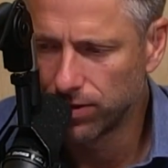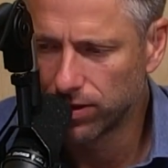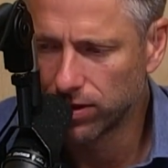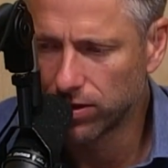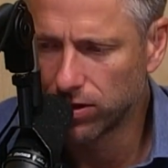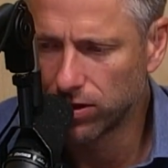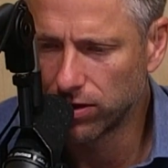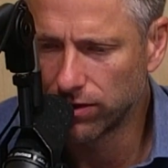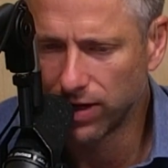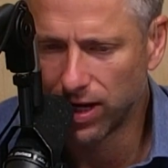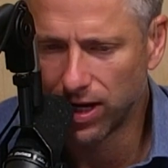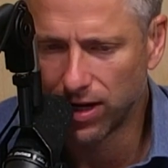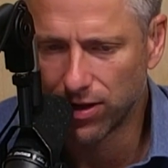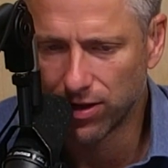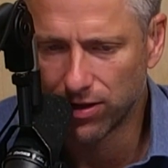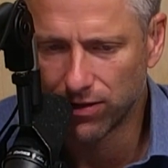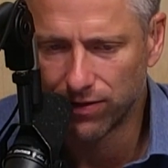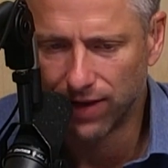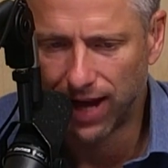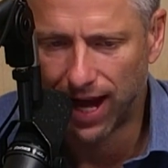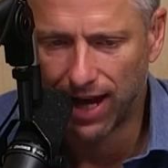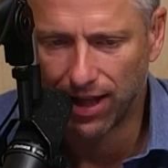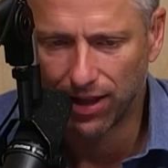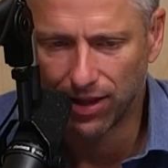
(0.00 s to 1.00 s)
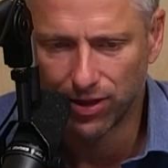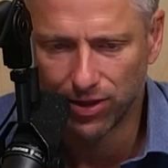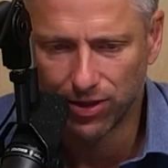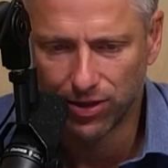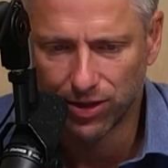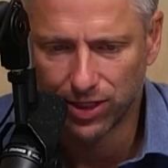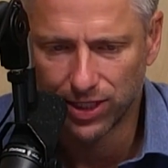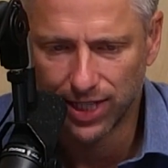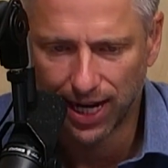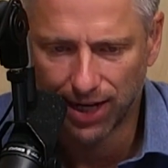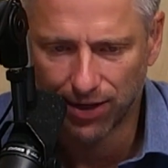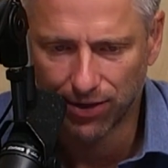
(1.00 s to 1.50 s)
Their code of honor, their valor,
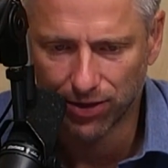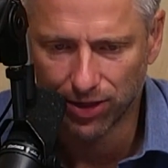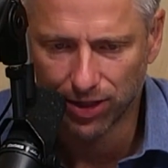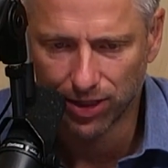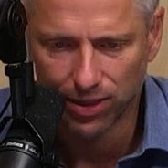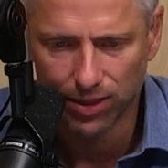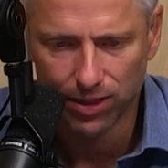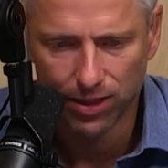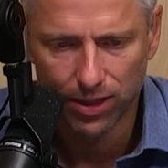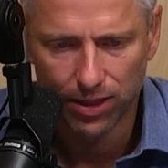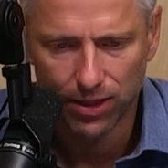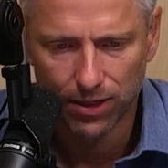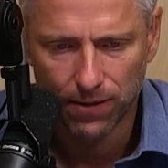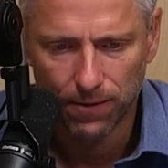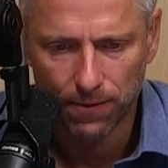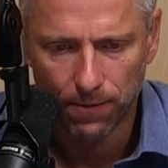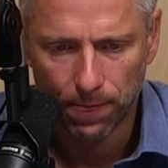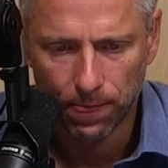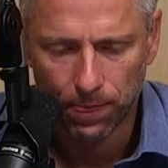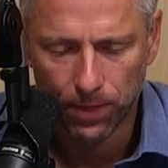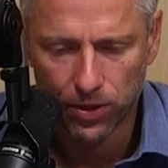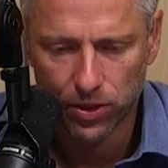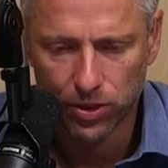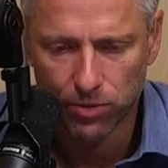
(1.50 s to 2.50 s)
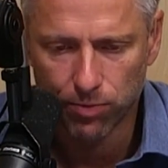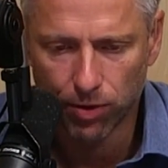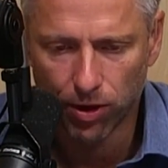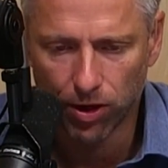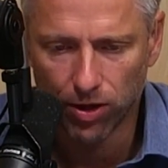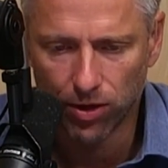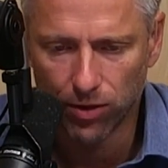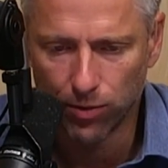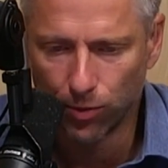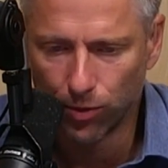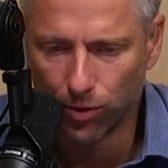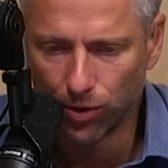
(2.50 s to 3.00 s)
their integrity. The
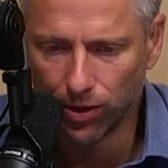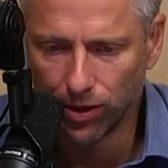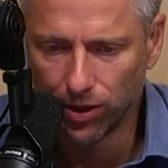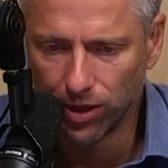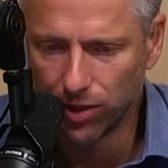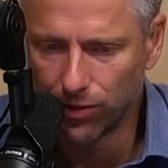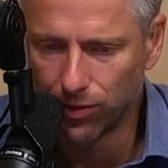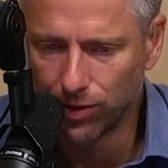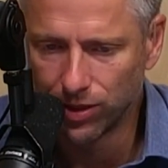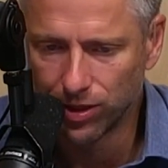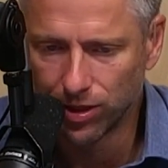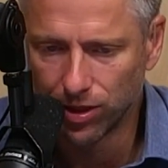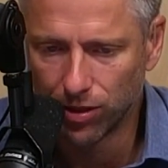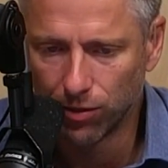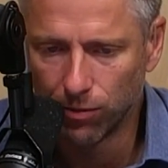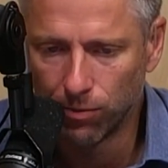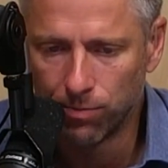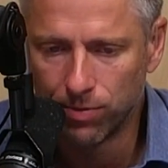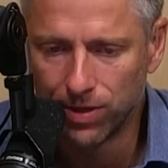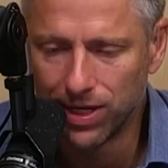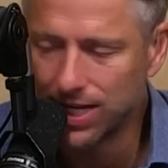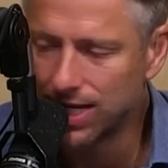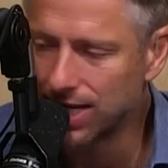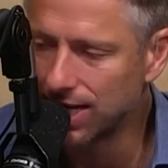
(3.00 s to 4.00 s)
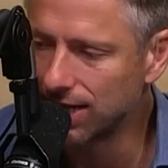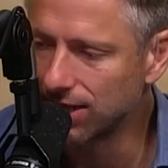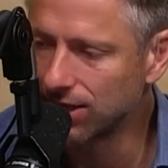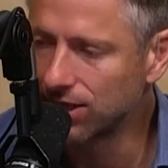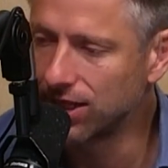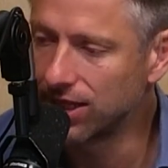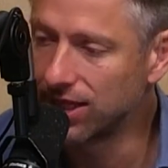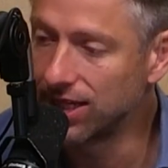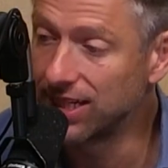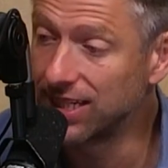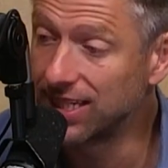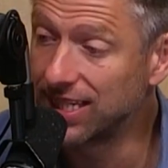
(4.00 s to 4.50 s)
Spartan warrior was obedient
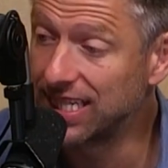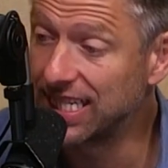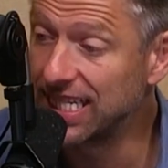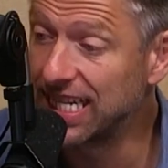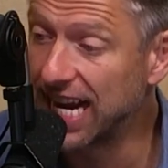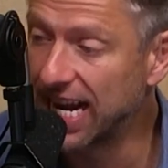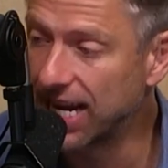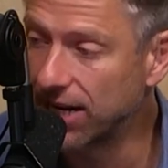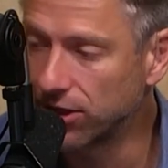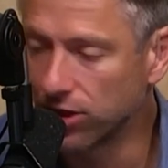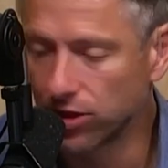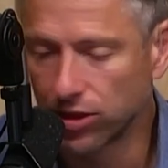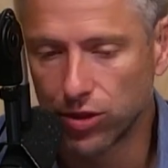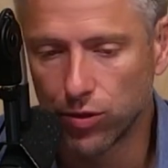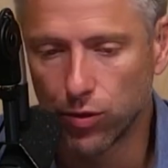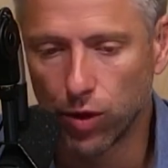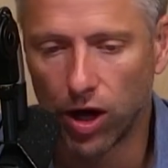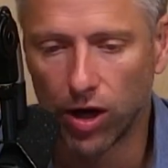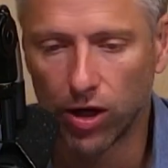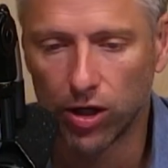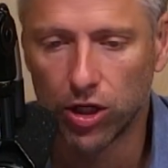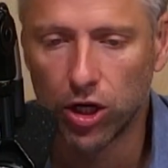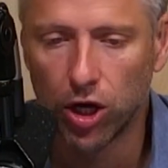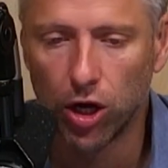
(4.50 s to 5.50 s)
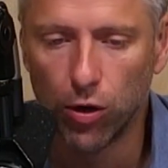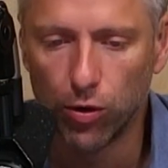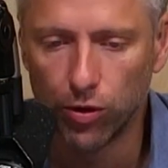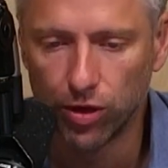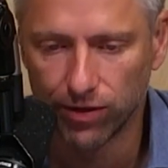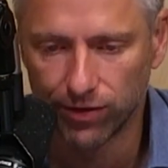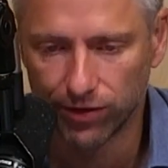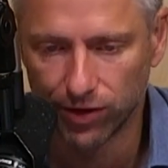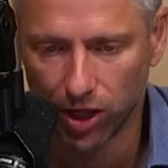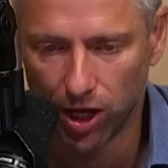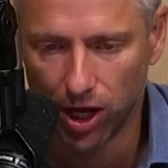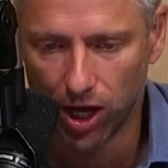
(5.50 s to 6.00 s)
to this standard, to our
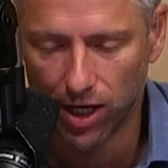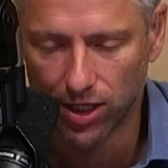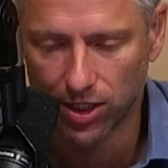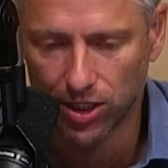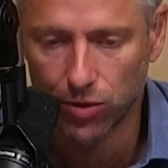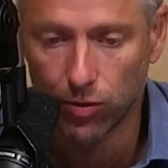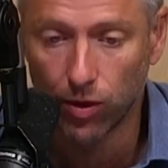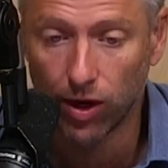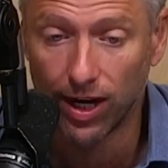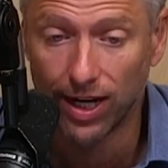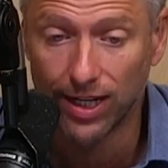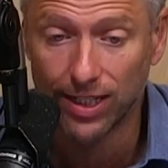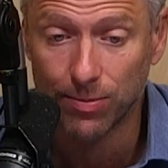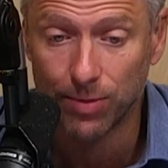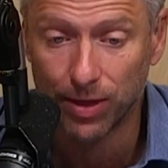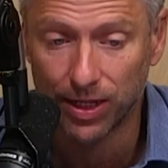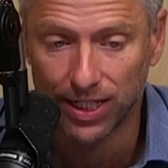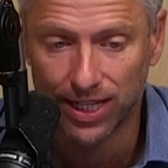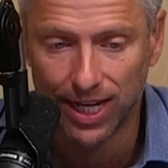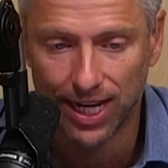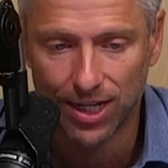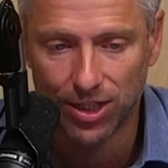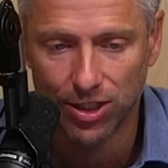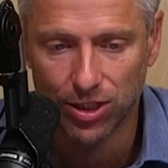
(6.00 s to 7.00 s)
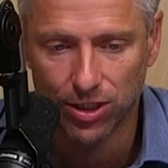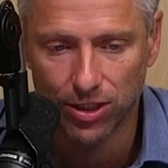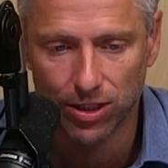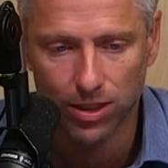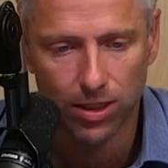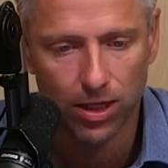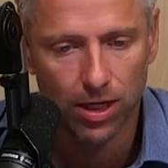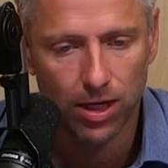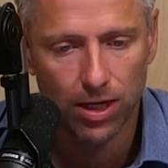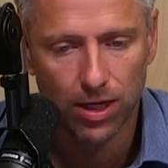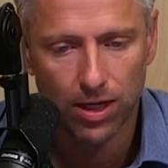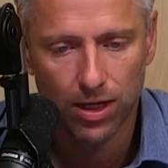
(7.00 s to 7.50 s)
code of laws, to our
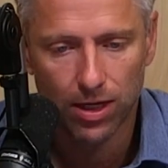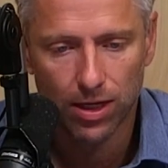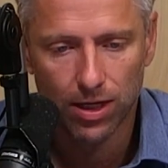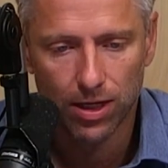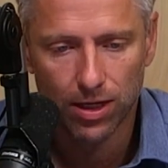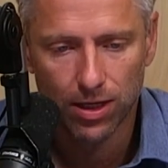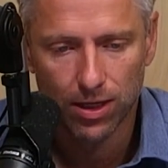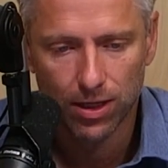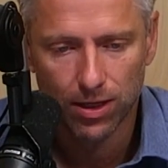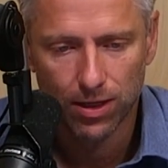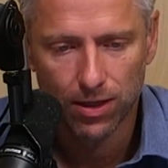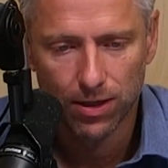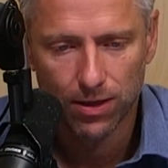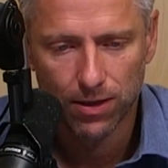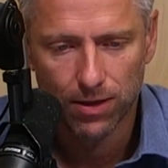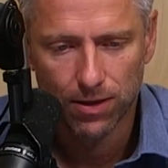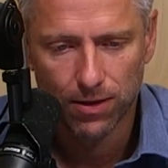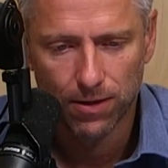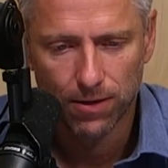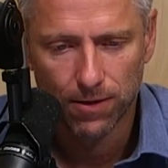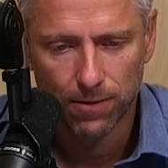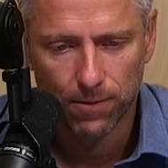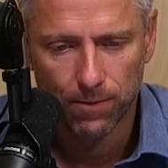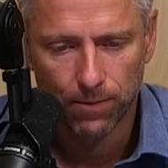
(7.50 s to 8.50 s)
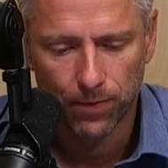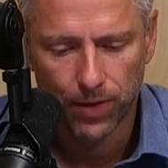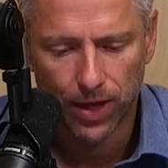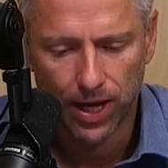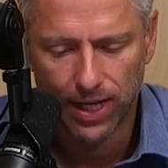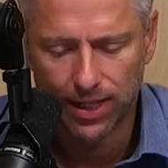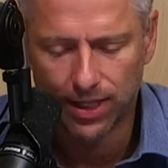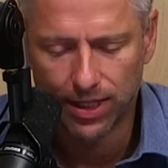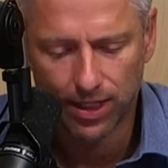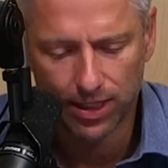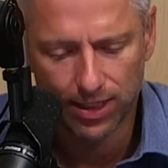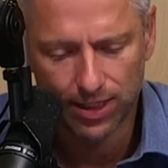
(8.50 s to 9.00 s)
expectations.
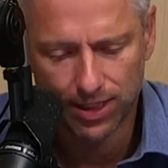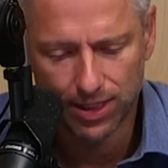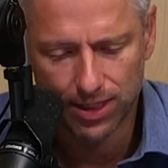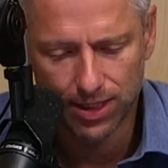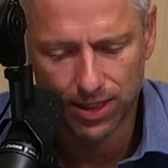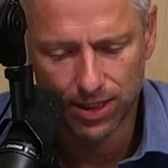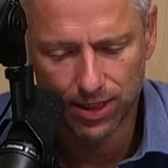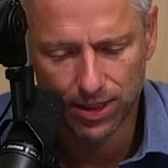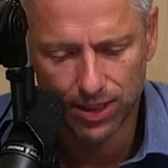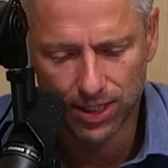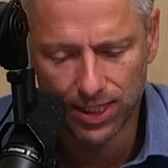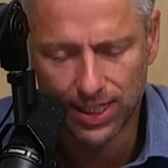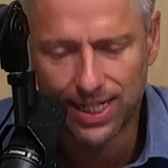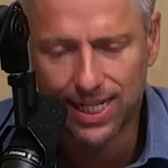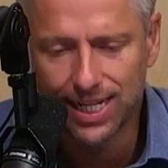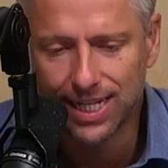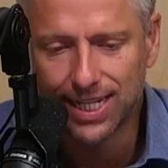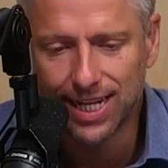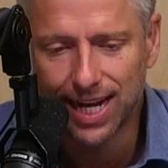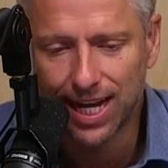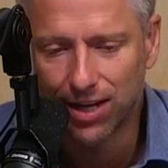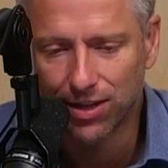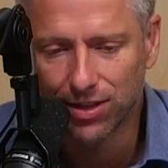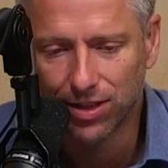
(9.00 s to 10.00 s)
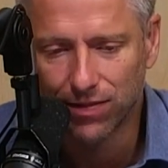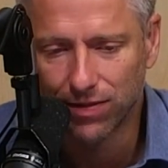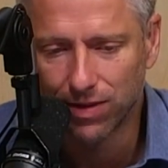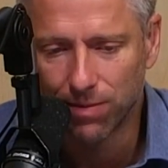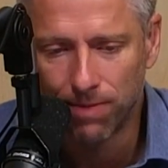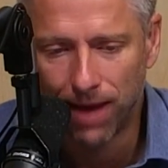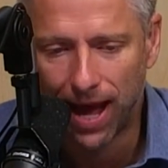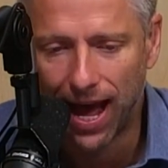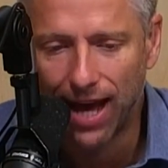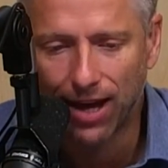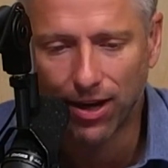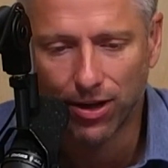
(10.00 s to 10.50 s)
And the, the details of
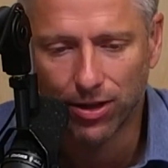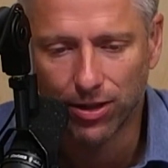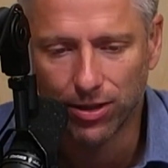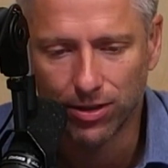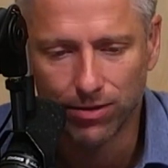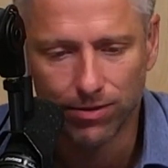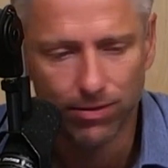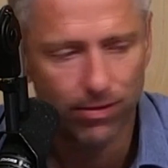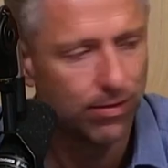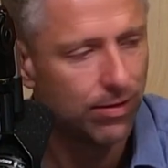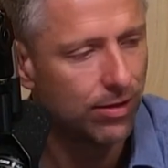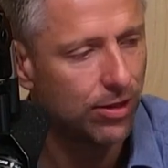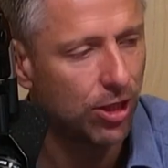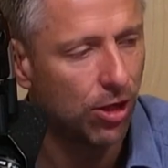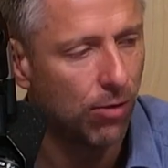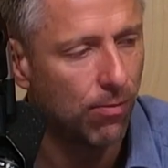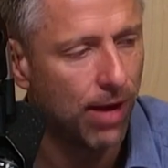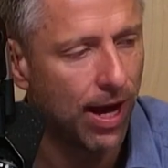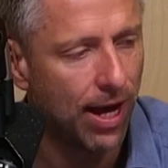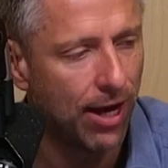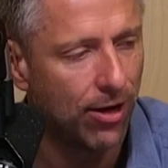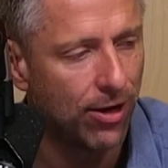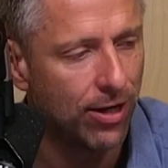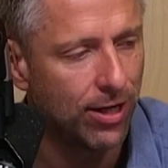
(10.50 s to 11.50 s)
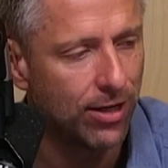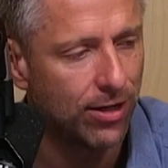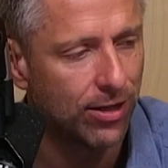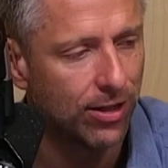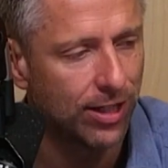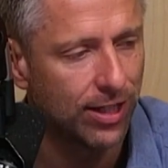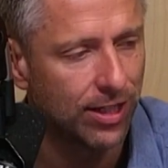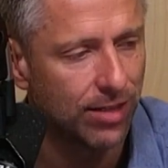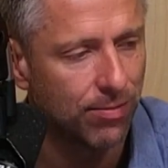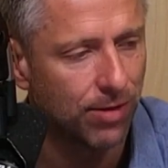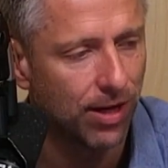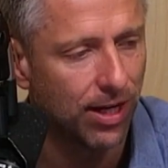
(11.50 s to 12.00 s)
the battle don't matter
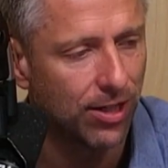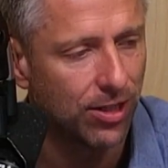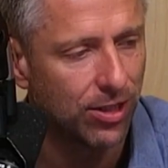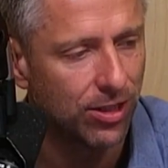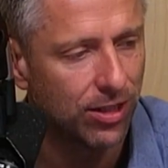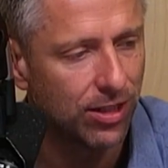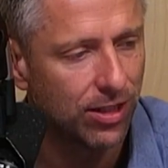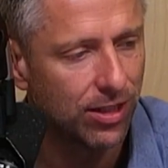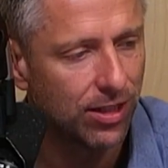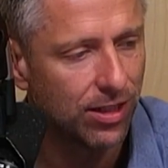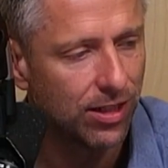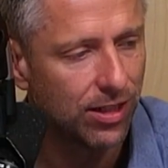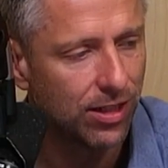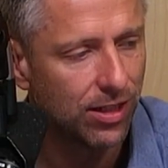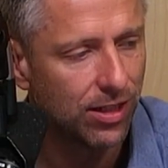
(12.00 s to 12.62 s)
nearly as much